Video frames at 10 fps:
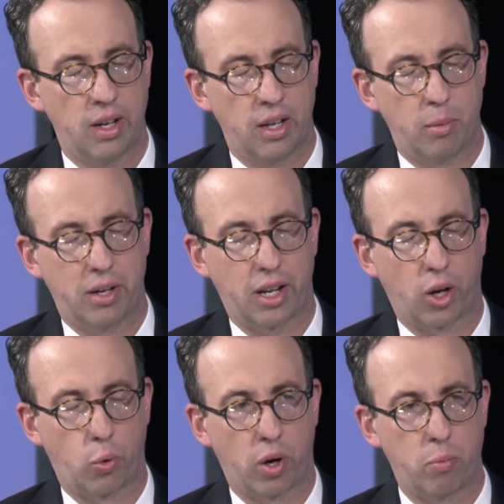Let me take a
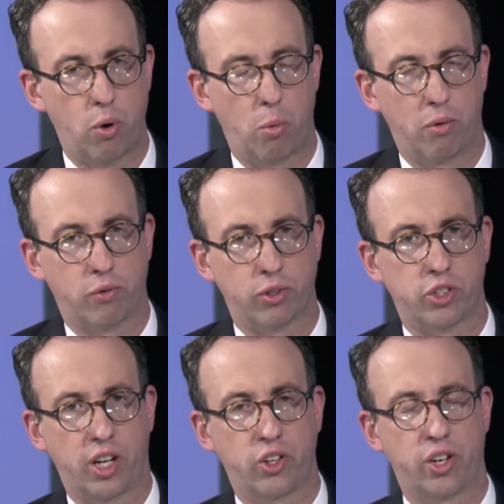quick moment for
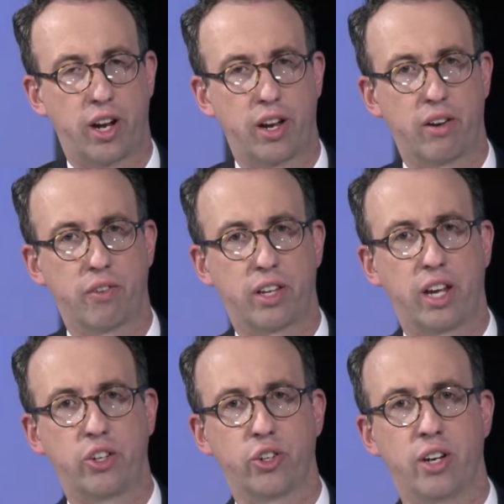station
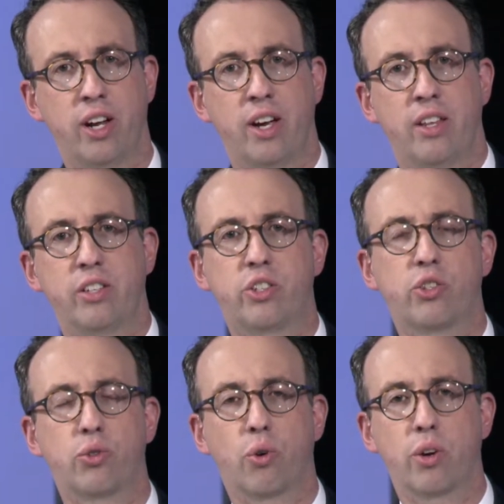identification. This is
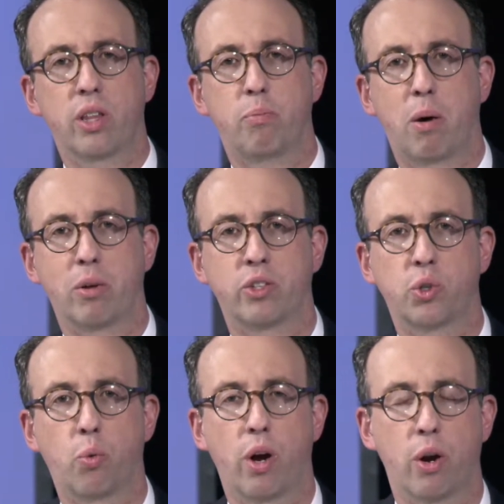Story in the Public
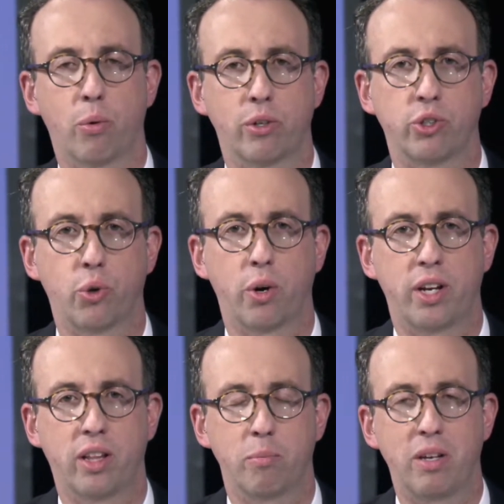Square, where
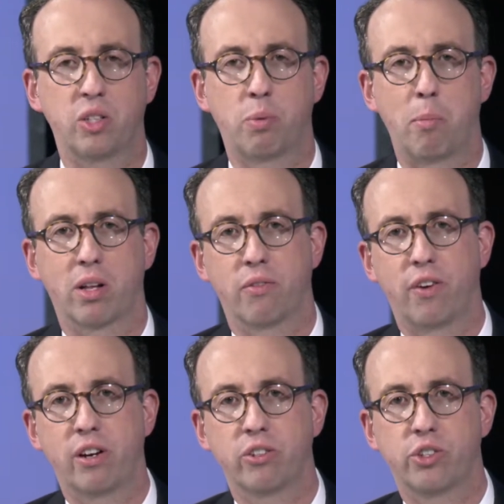storytelling meets public
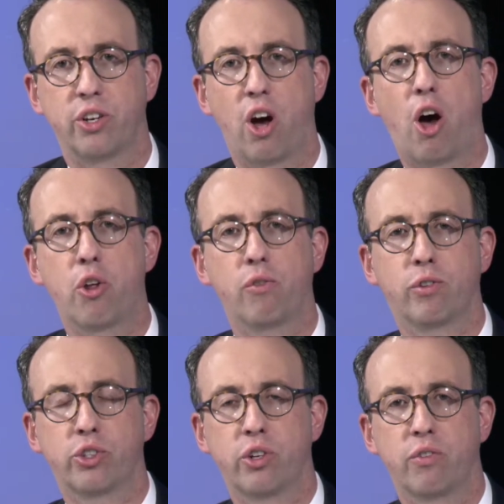affairs. An audio
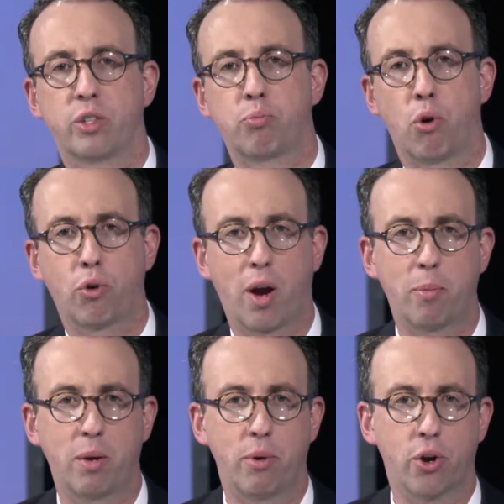version of this program
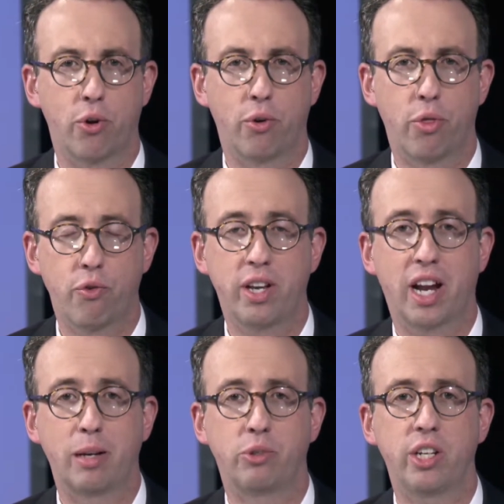can be heard 3
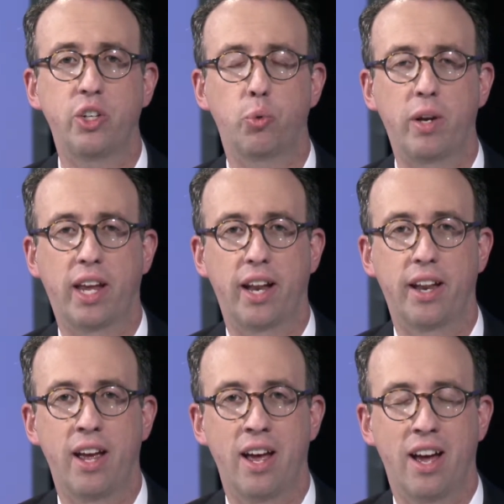times each weekend
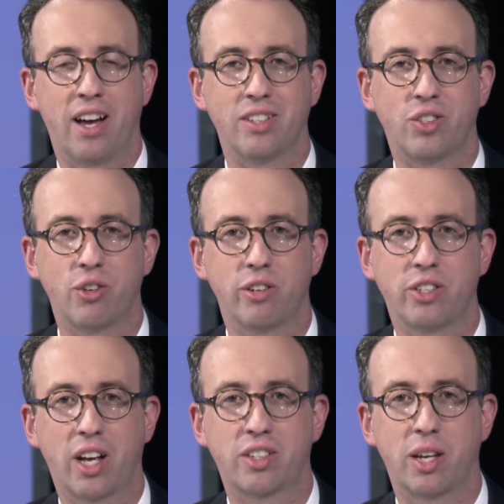on
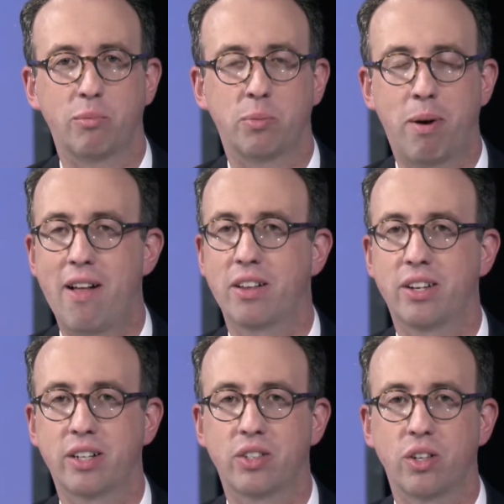SiriusXM's
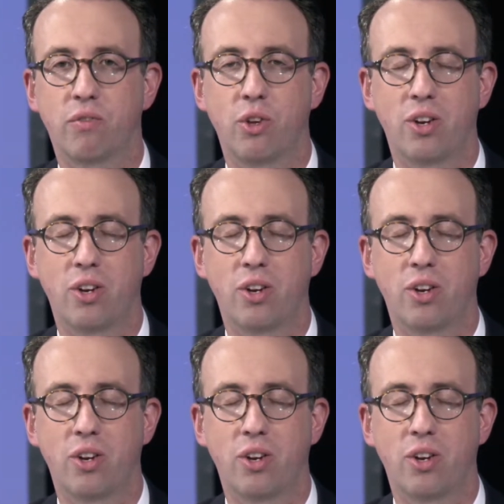Politics of the